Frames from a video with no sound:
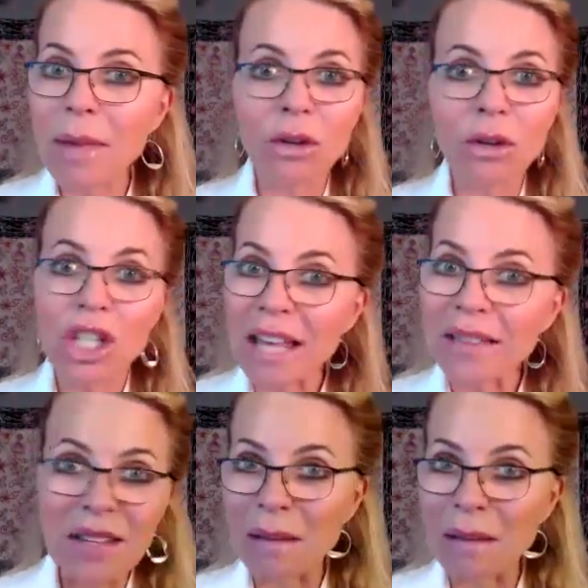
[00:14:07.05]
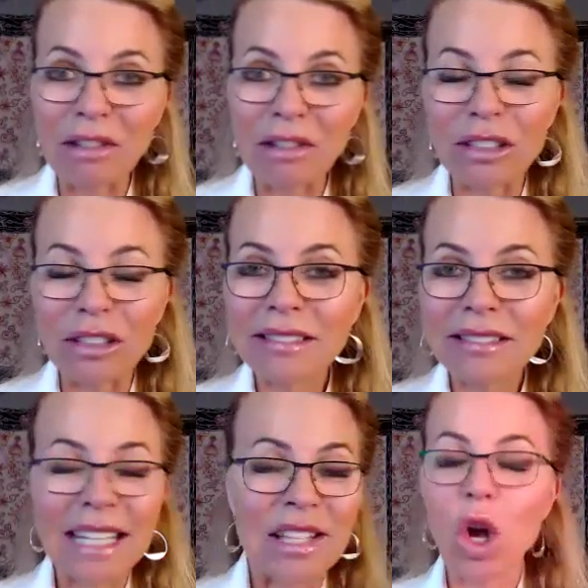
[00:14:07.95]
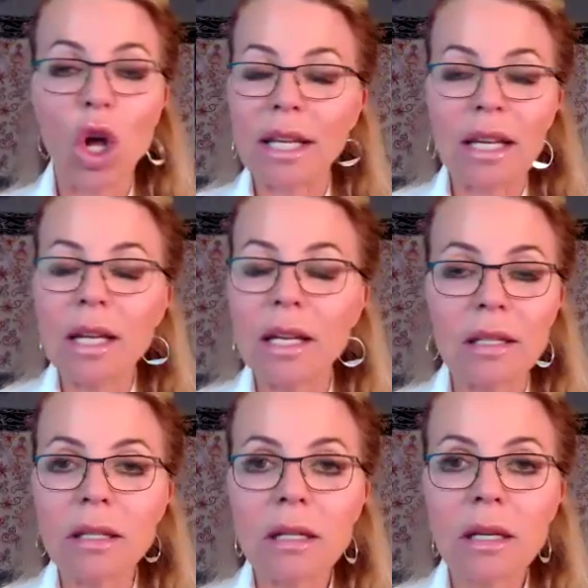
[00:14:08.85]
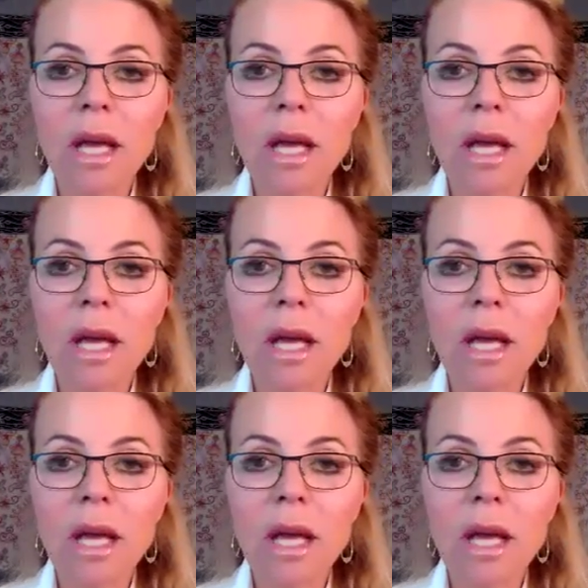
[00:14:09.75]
energy at the same level. That's all it is.